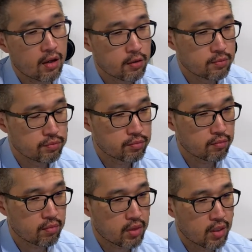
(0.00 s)

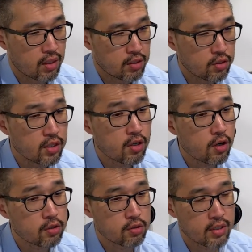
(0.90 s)
You can
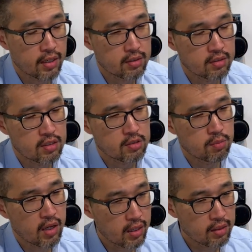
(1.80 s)
argue that this
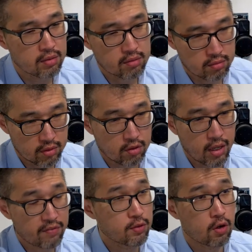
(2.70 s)
may, you know,
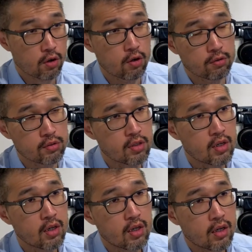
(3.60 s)
have knock-on
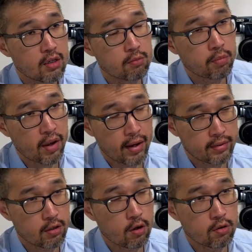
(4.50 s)

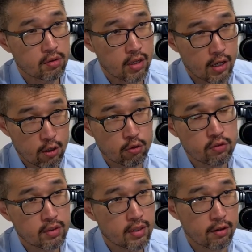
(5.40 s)
impact on
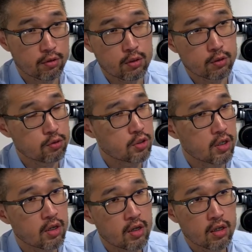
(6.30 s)
health and
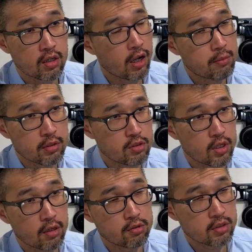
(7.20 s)
agriculture, climate
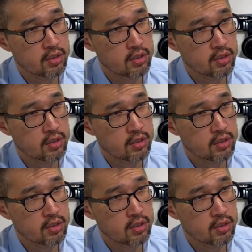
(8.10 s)
change,